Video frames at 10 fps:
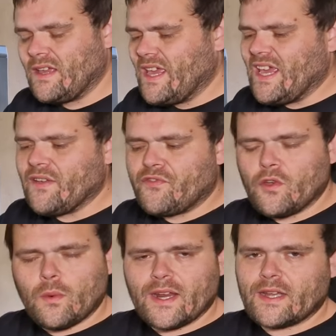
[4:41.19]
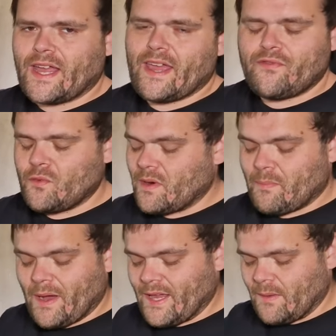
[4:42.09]
if you want to
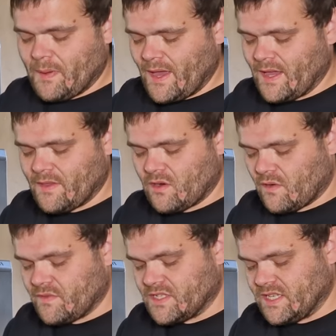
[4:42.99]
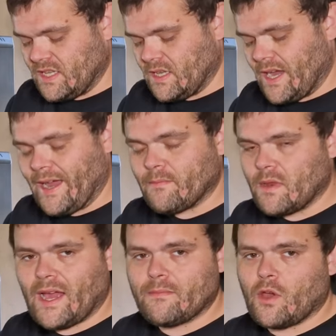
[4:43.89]
buy a pair, then obviously
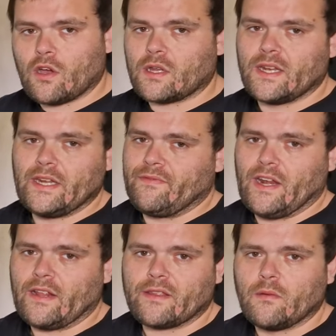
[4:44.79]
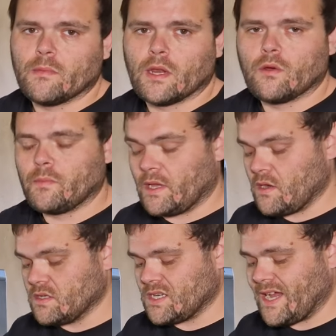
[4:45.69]
I'm not going to leave a link down below,
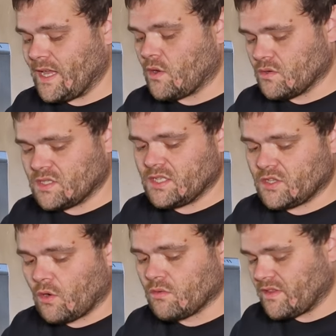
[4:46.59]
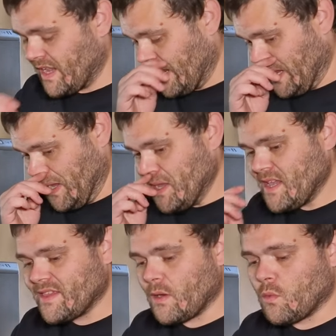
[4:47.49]
because I honestly don't think
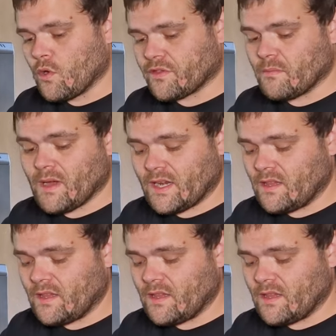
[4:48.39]
they're worth the money.